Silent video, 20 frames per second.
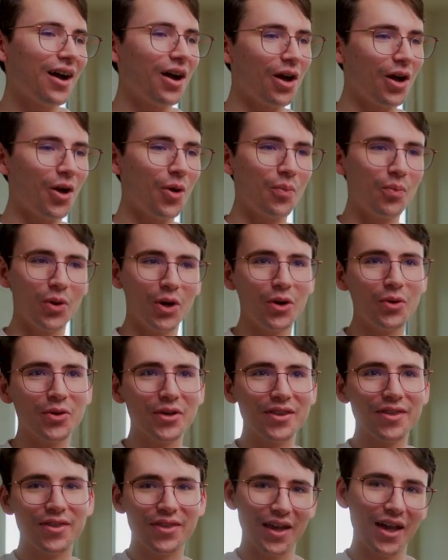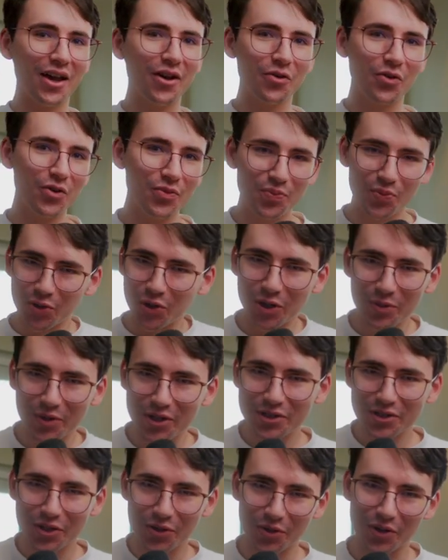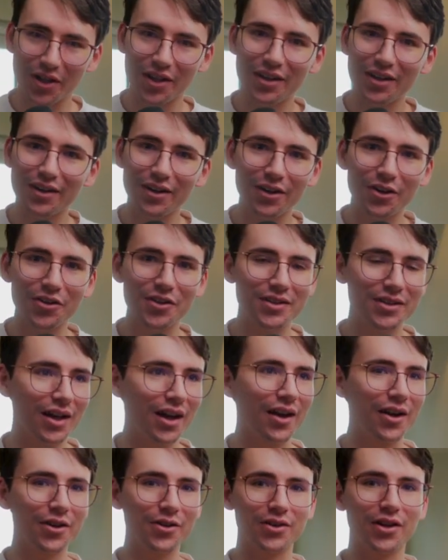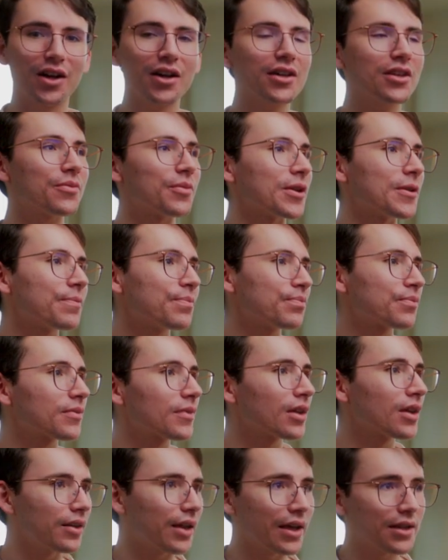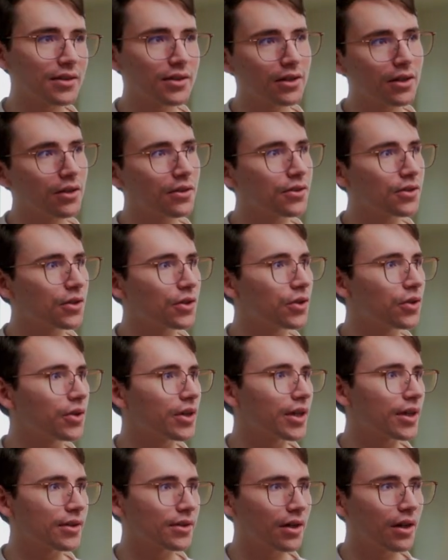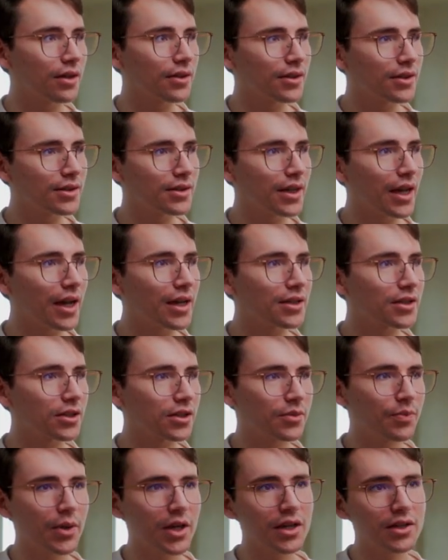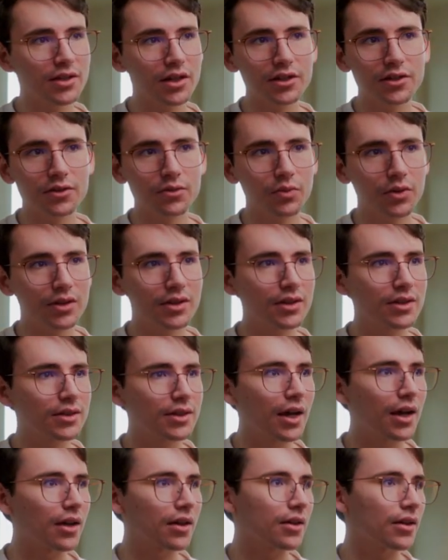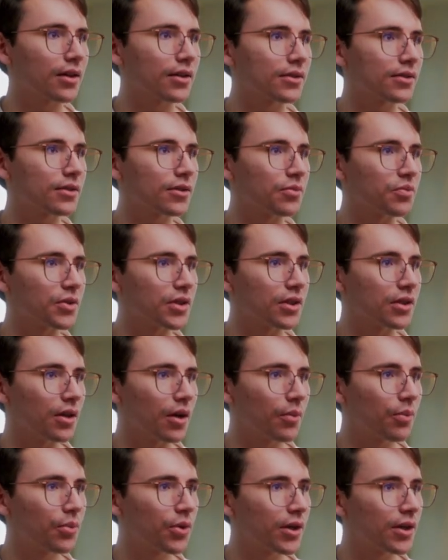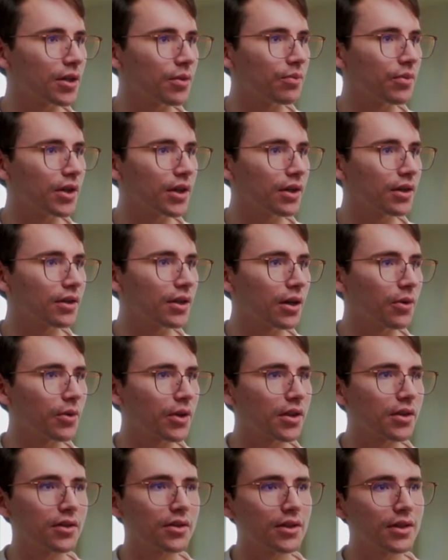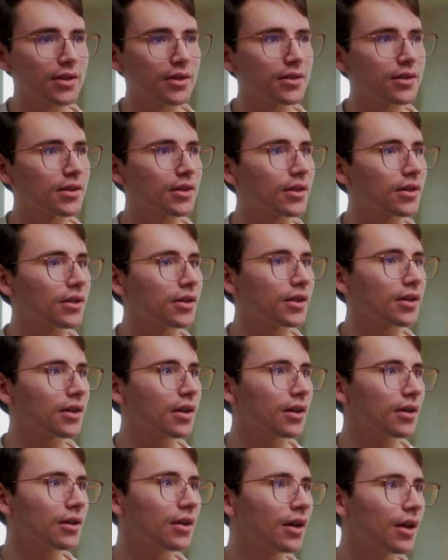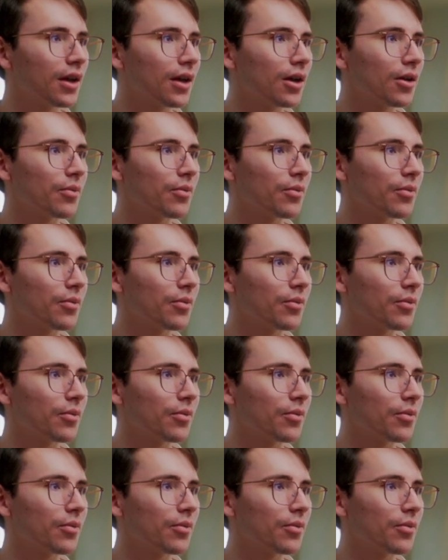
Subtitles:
But with that, we've pretty much created our entire document. Last thing I'll do is on this tasks page, I just want these icons to be pretty big. That way they're easy to click on.